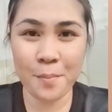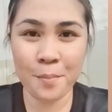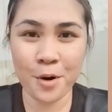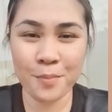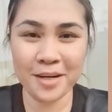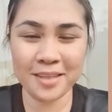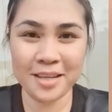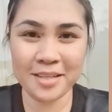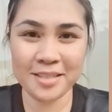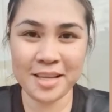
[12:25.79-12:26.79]
More
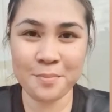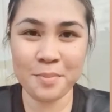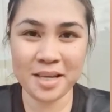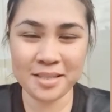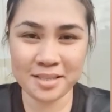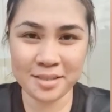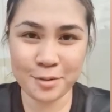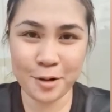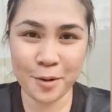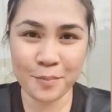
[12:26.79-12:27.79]
birthdays and blessings to
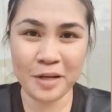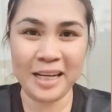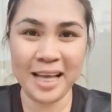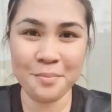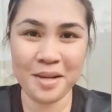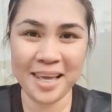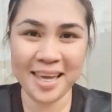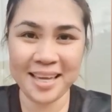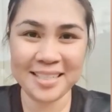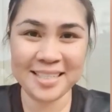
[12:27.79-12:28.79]
come. God
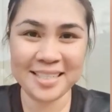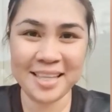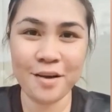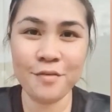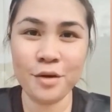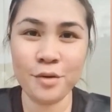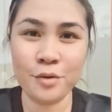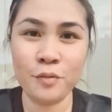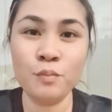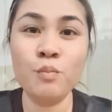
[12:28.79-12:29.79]
bless. Love
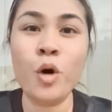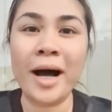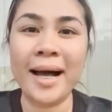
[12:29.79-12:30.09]
you. Mwah.